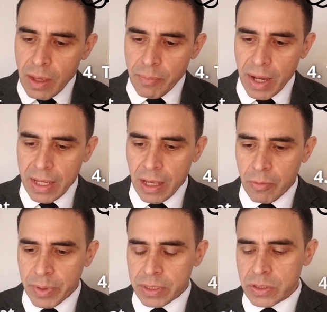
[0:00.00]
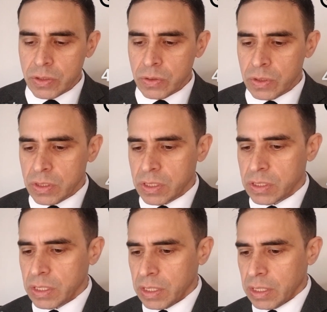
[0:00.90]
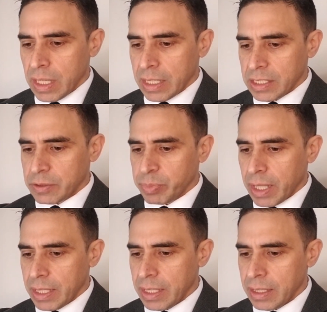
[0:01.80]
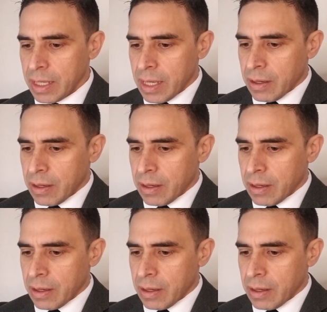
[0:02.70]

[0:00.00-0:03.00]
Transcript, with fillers: by helping students see and explaining